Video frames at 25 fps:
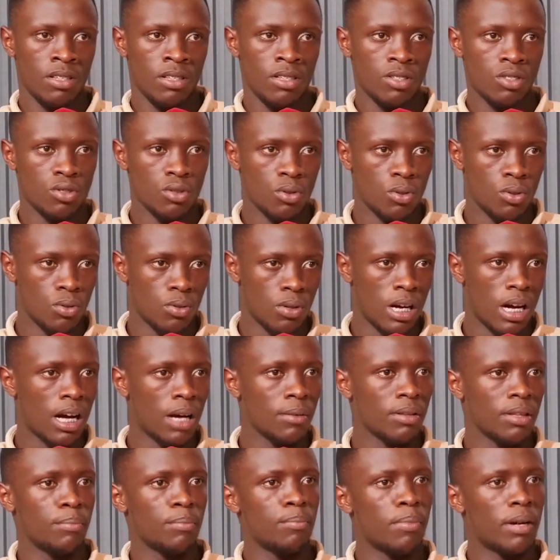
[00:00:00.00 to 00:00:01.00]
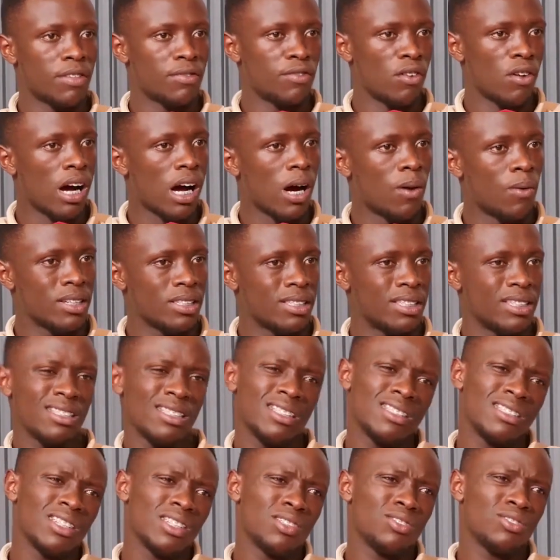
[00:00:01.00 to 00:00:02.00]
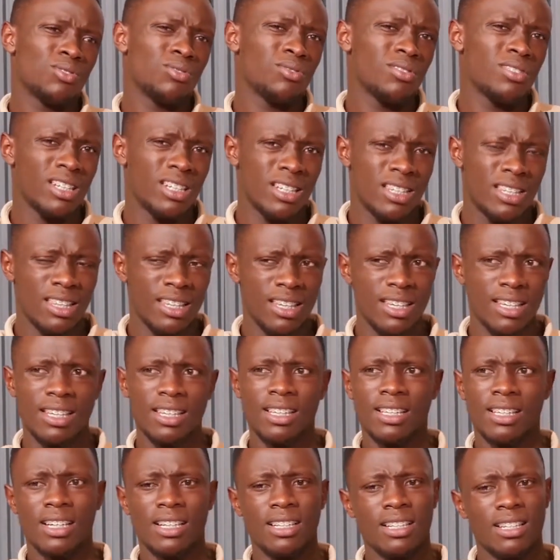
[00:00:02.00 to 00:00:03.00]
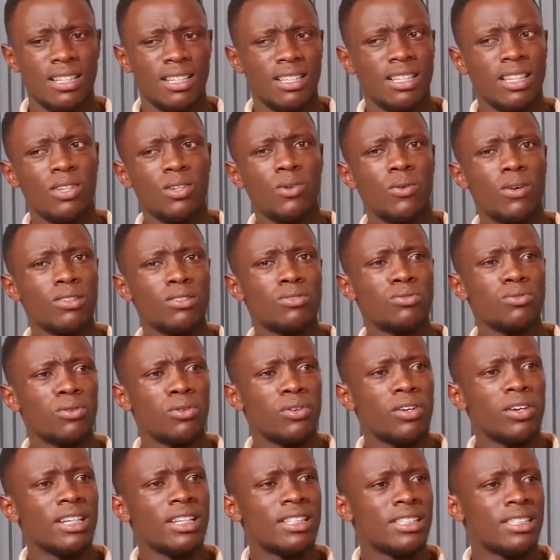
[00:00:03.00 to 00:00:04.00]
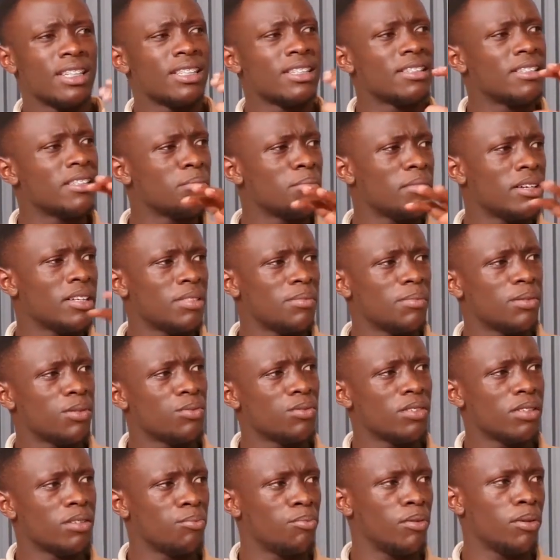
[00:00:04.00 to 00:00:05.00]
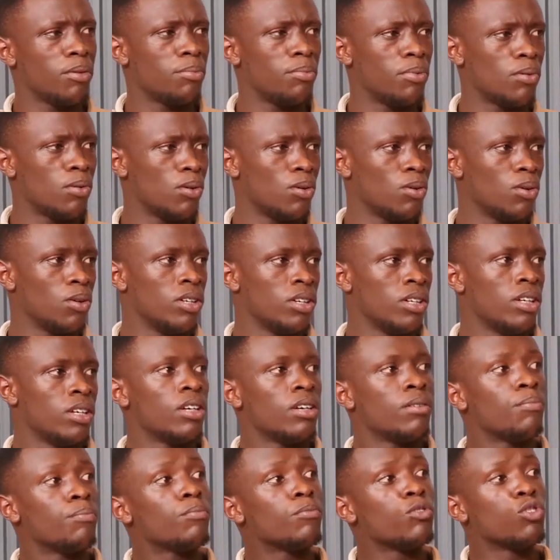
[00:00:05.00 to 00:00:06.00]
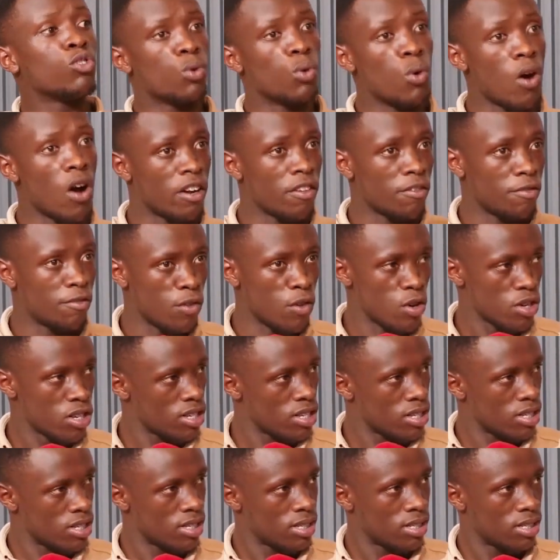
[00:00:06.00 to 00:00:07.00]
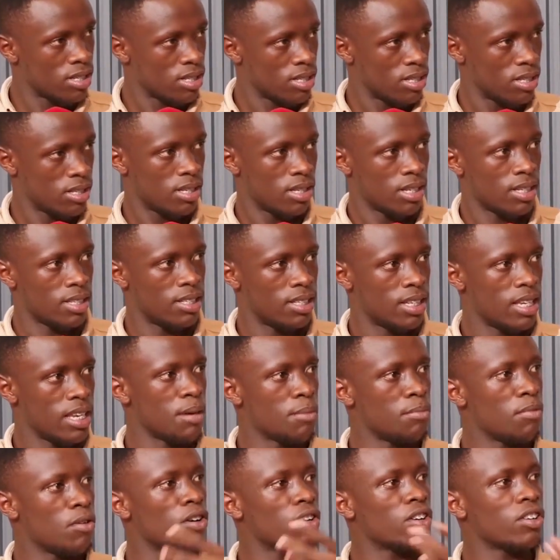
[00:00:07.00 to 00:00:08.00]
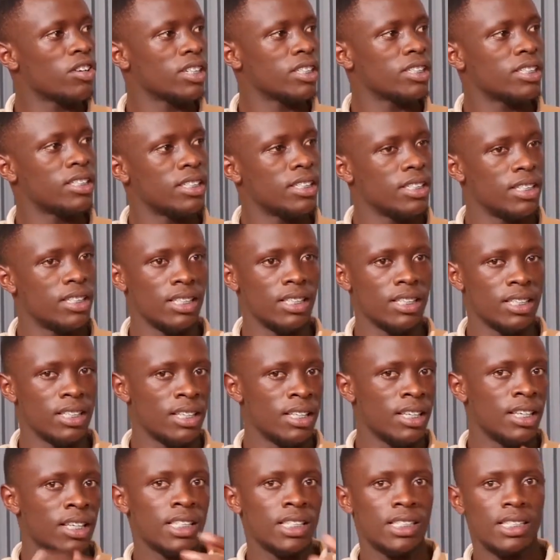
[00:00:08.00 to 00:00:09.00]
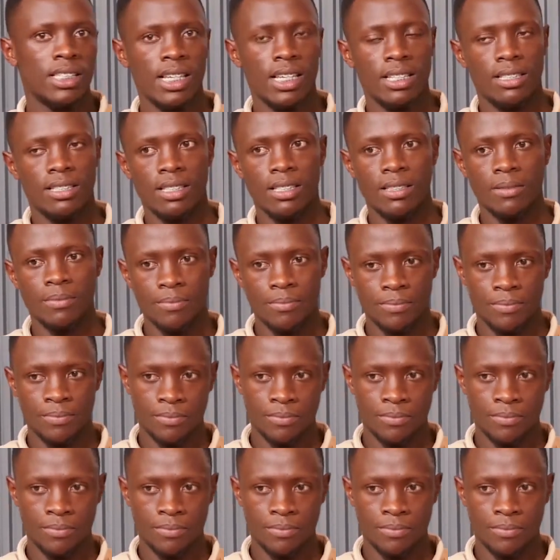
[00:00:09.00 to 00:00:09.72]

So, but for ours, since it's a student thing and they don't want to create sentiments between people, you go and vote. It's a democracy setting.